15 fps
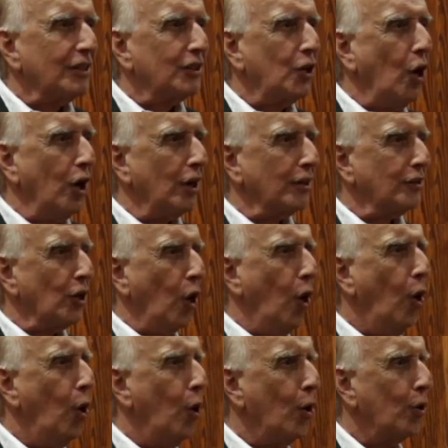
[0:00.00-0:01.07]
God
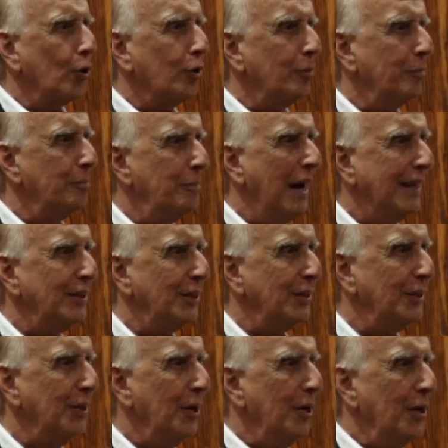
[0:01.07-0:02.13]
Almighty,
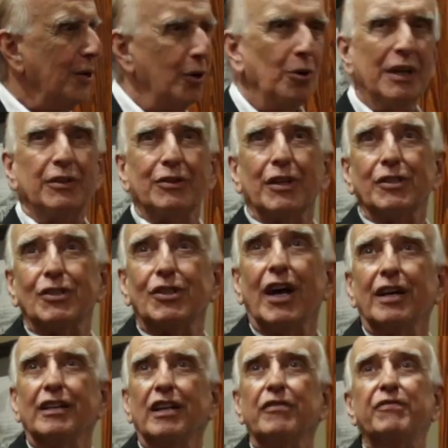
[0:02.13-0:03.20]
who lit the
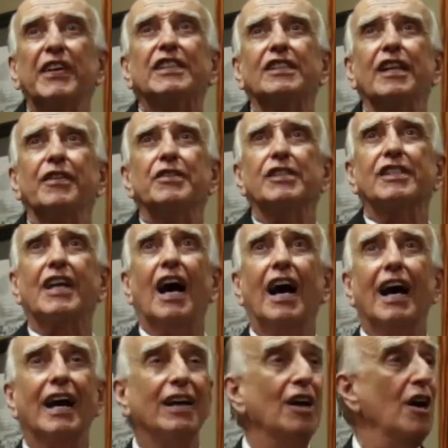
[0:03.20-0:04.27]
sun and fixed it in the
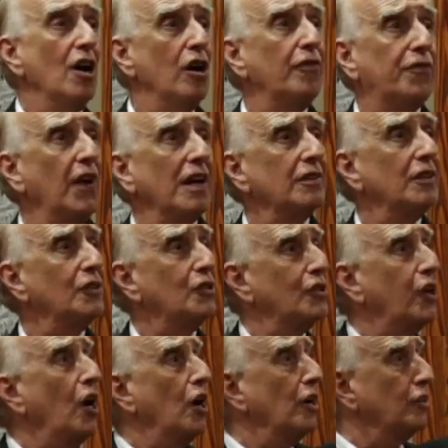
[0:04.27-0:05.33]
sky, who flung the
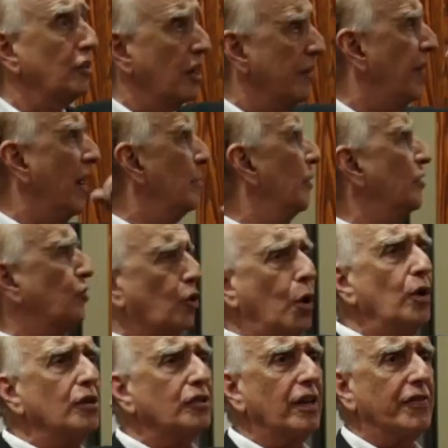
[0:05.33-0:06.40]
stars to the farmost
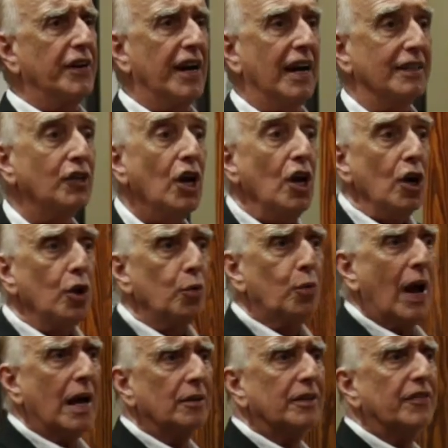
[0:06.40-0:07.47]
corners of the night, who
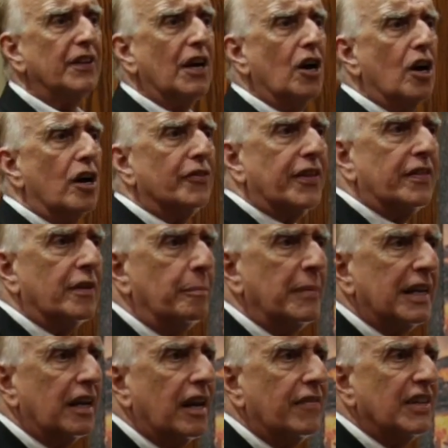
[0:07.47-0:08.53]
rounded the earth in the
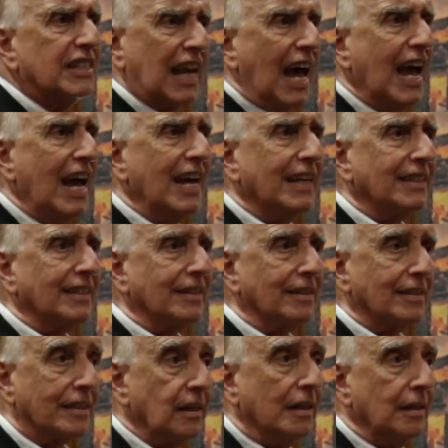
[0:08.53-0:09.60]
middle of his
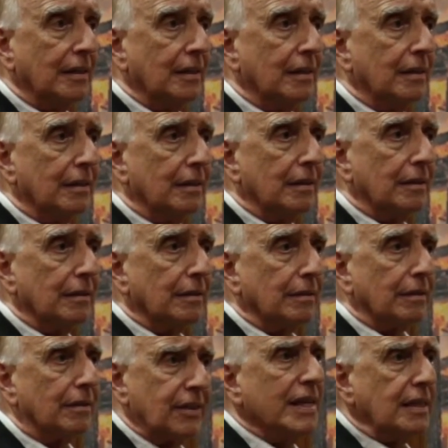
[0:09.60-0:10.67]
hands.
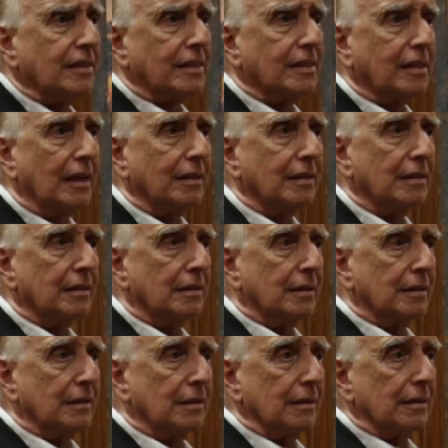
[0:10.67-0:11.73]
This
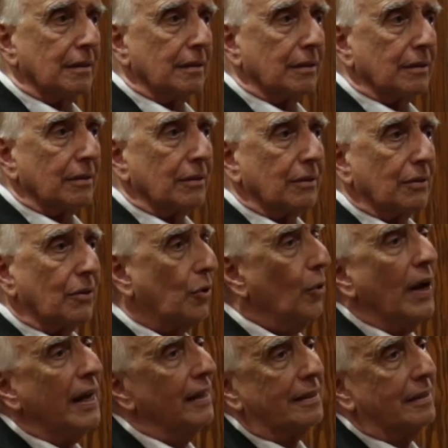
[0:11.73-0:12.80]

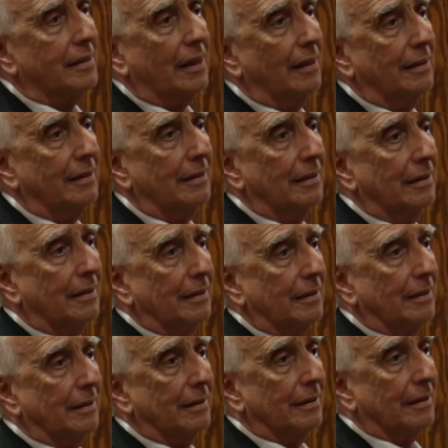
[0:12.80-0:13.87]
great
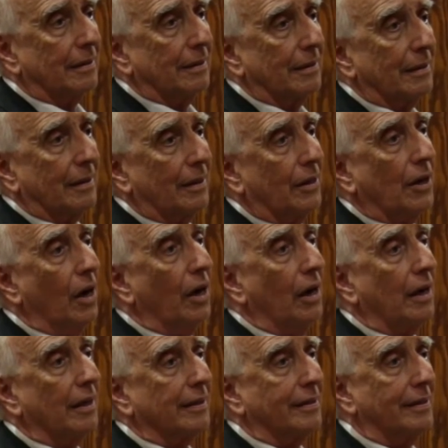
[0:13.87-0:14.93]

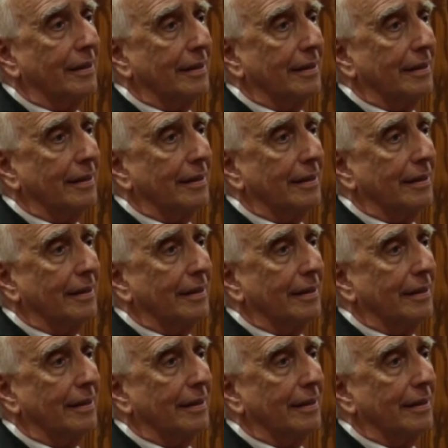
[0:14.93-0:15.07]
God,